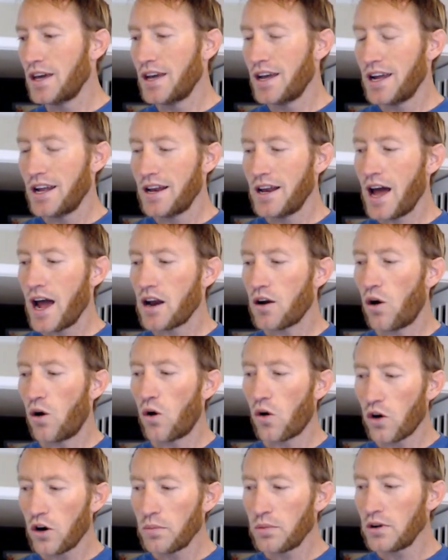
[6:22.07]
Not
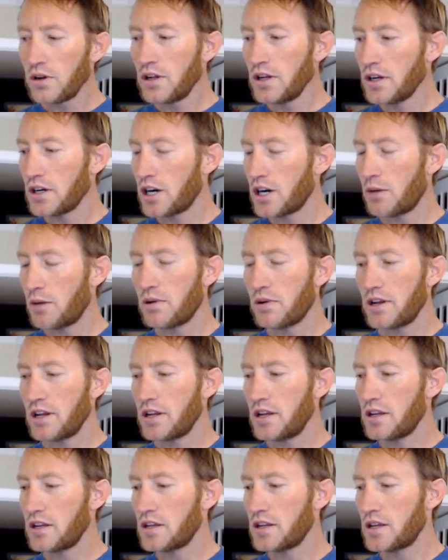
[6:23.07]
horrible, uh, but
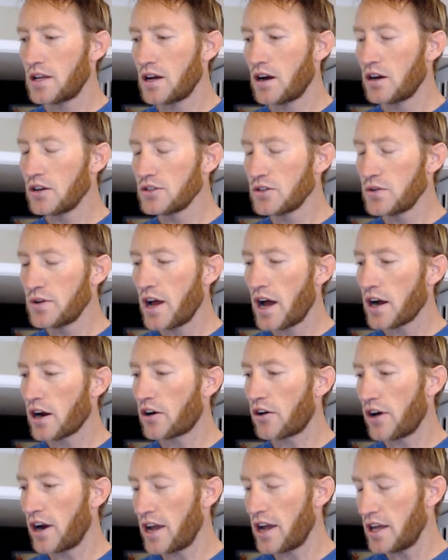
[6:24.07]
also not
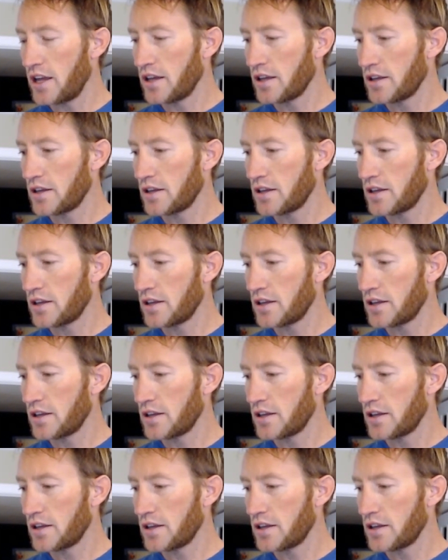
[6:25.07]
great.